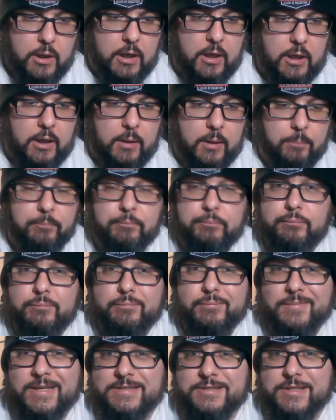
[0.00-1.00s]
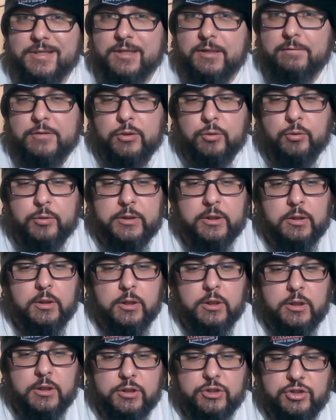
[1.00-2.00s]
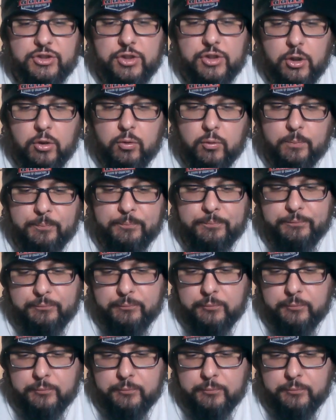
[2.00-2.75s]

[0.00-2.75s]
That's kind of annoying. So